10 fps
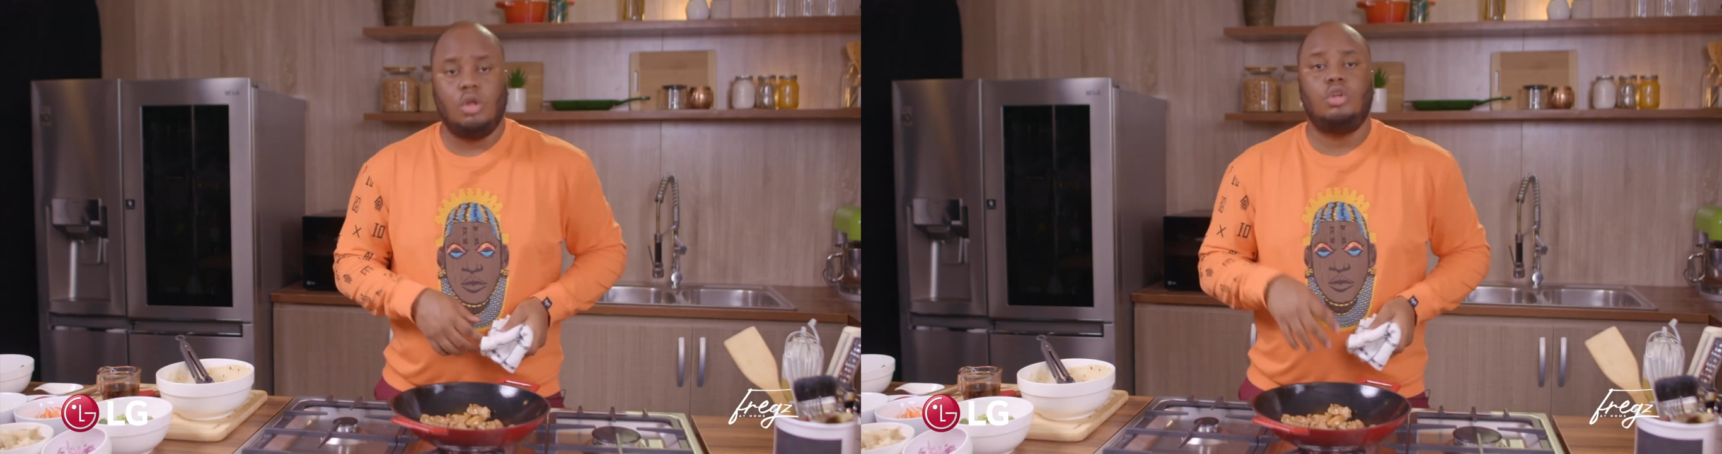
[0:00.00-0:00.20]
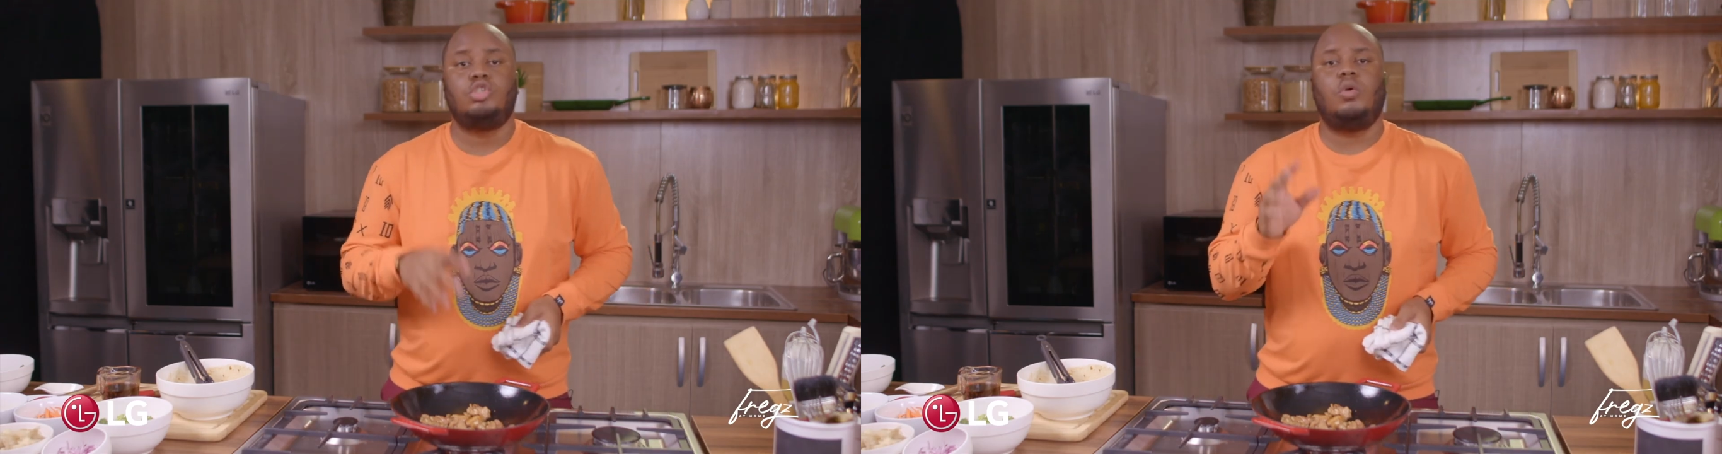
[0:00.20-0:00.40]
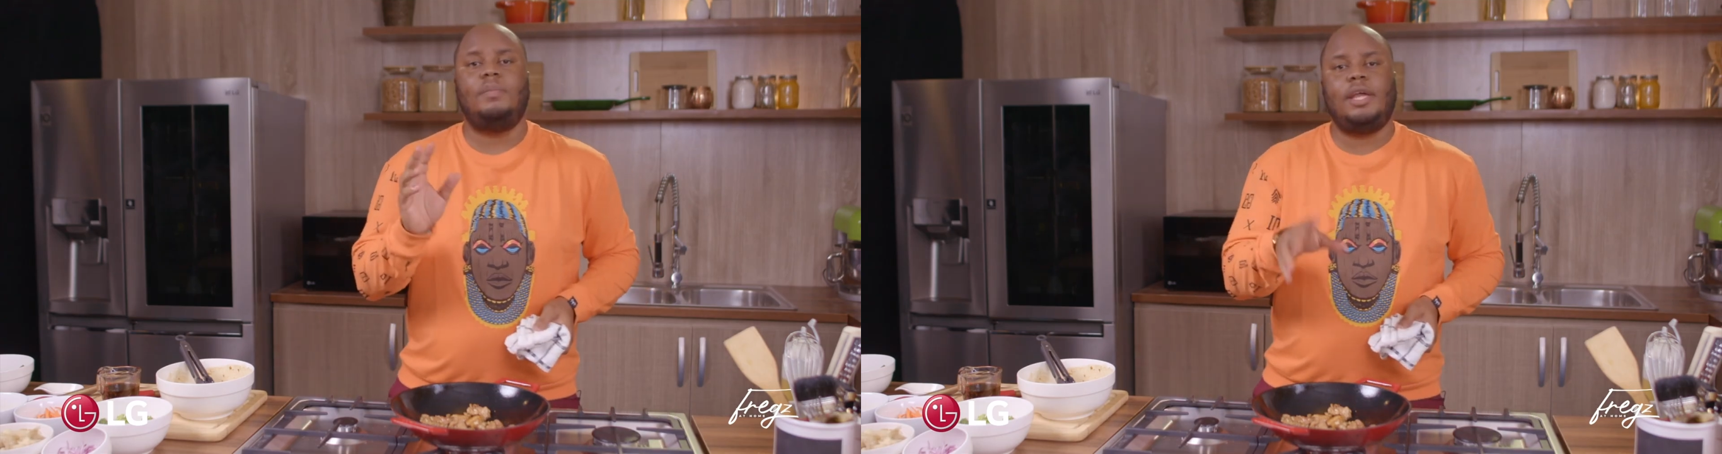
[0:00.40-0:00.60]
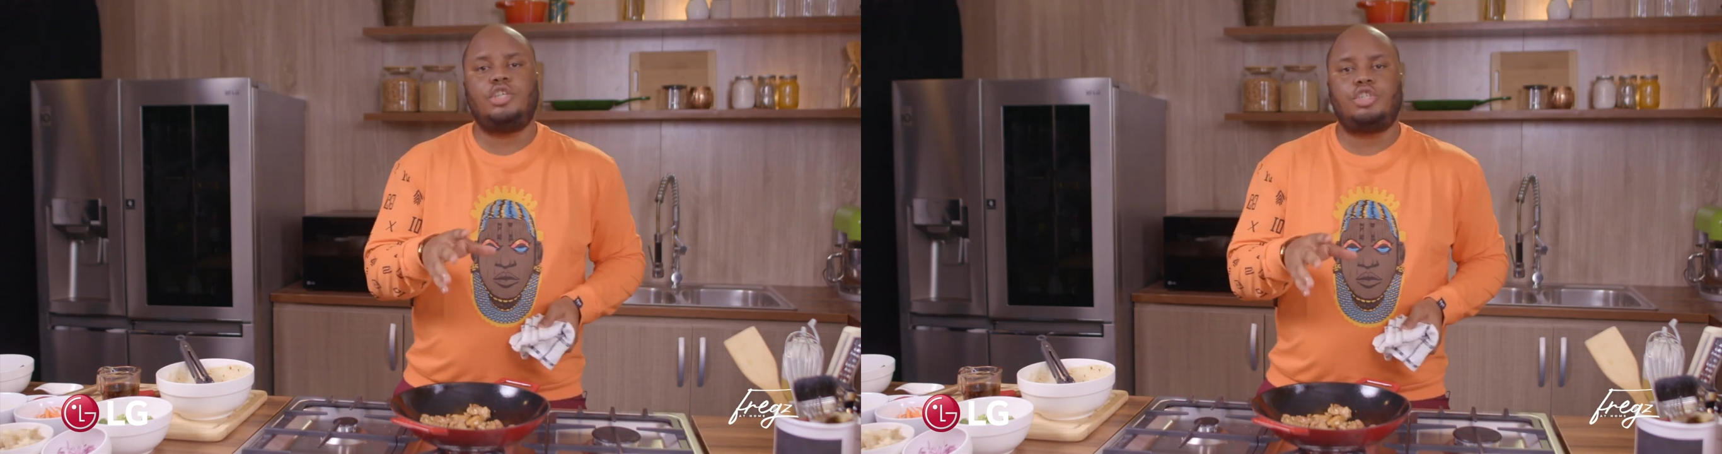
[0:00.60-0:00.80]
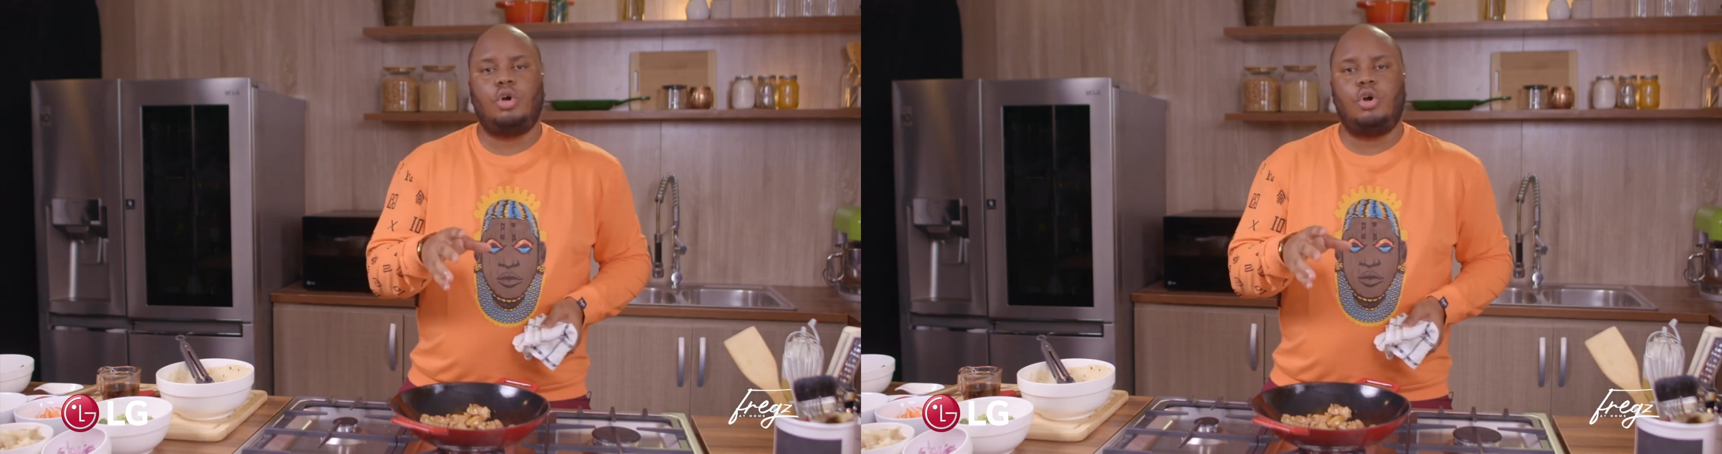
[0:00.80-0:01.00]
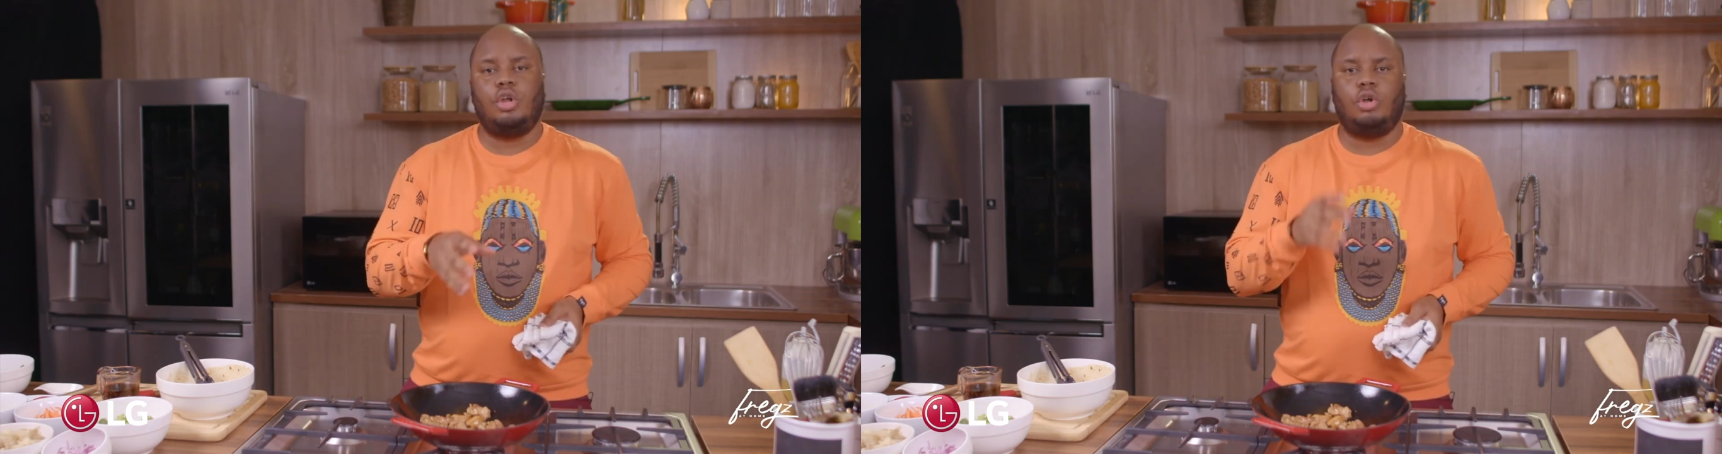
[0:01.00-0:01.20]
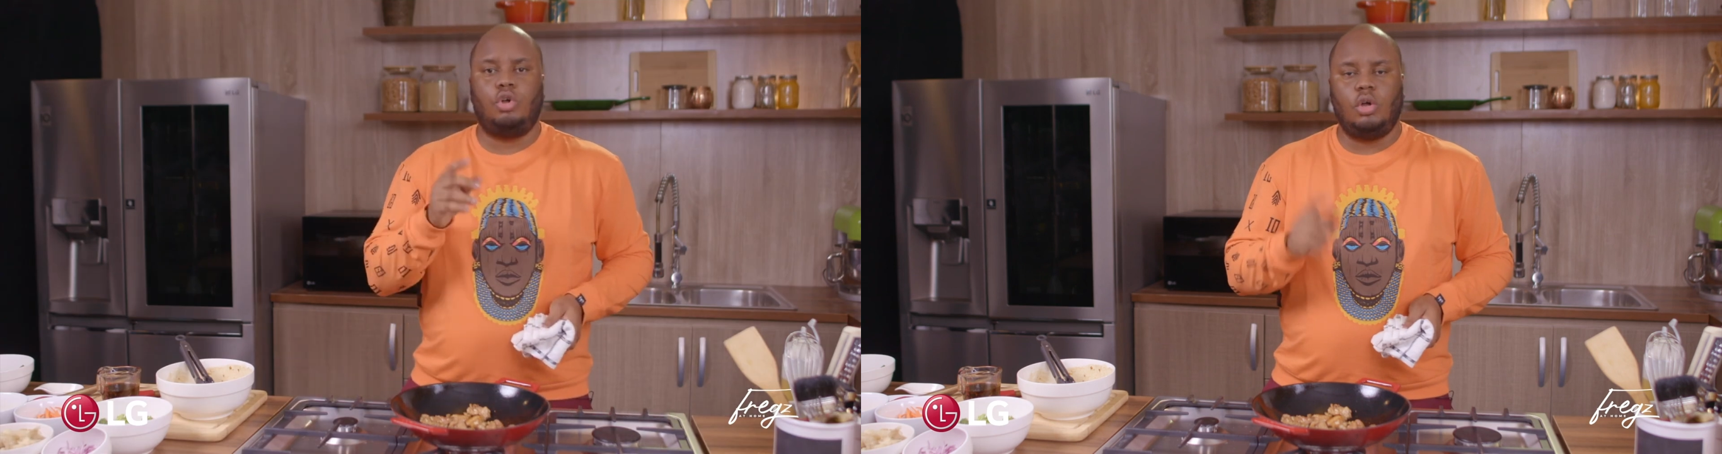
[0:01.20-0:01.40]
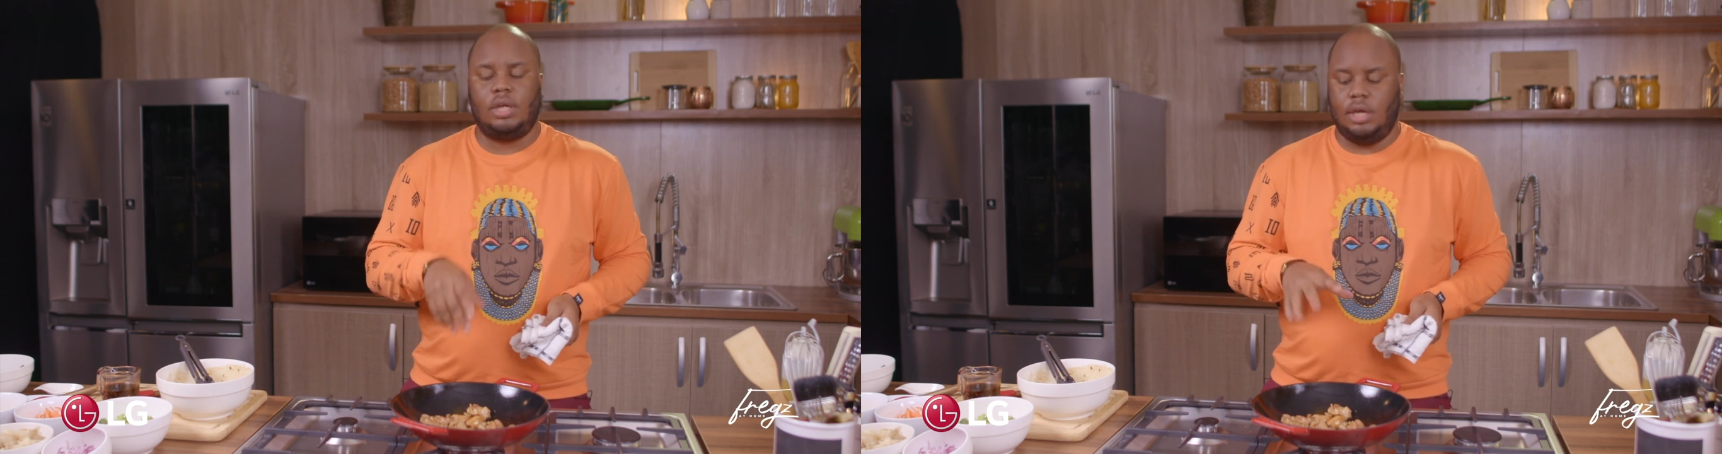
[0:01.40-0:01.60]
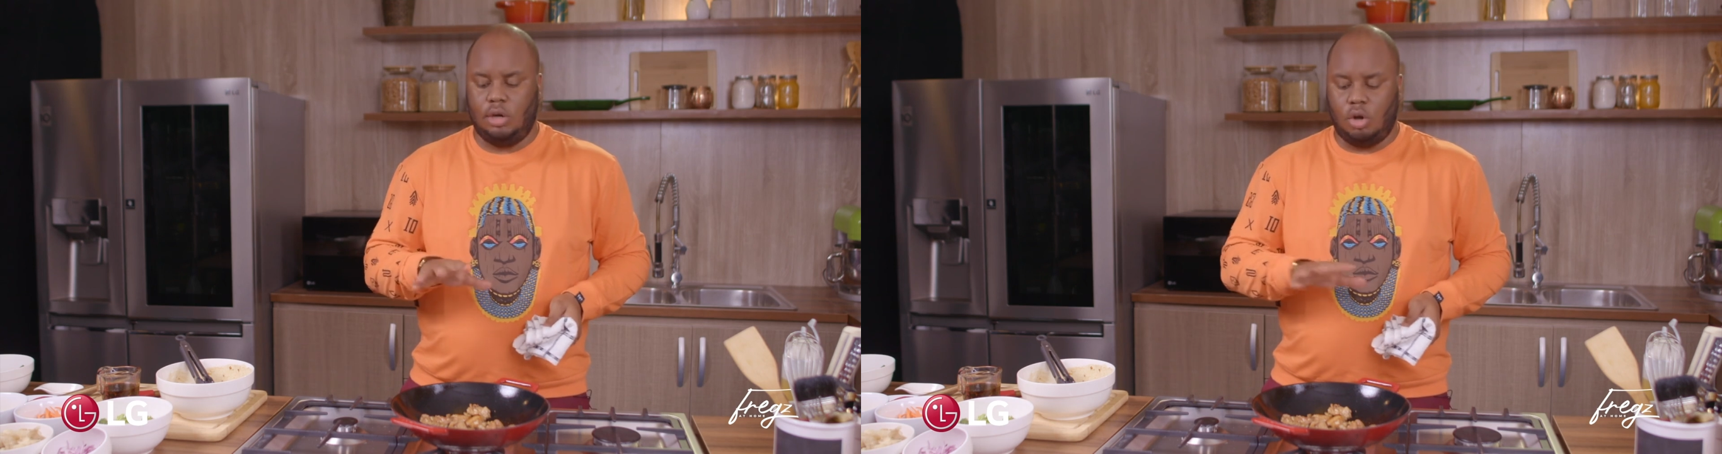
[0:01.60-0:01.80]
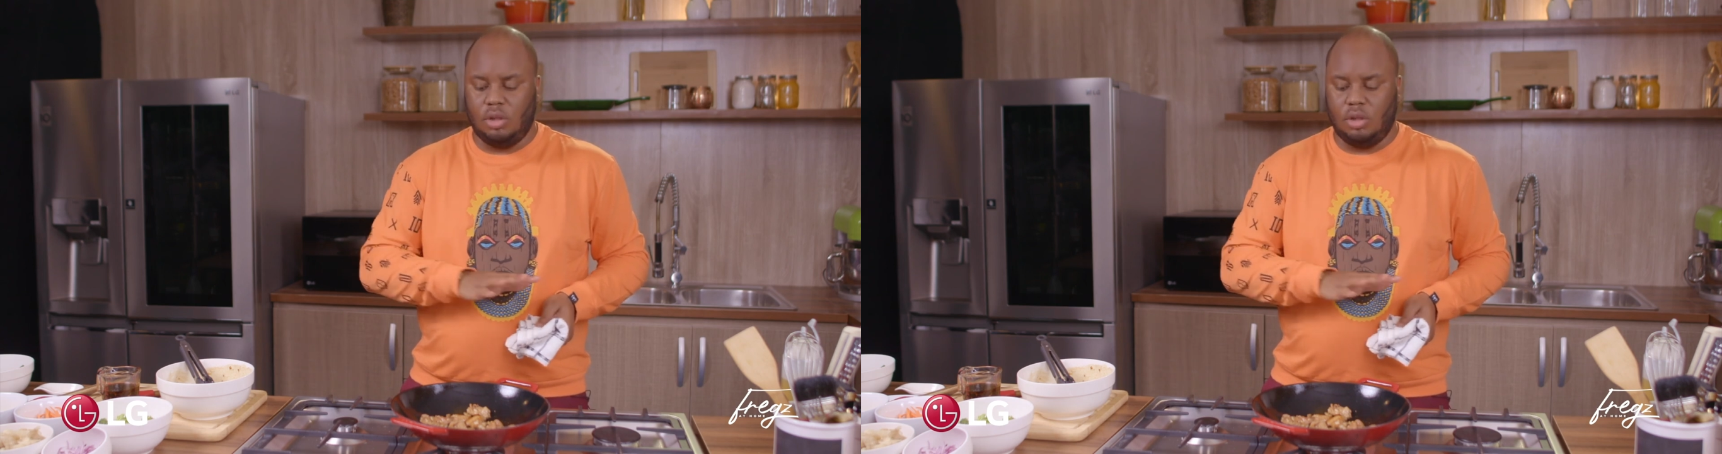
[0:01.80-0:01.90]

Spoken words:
So make sure you're cooking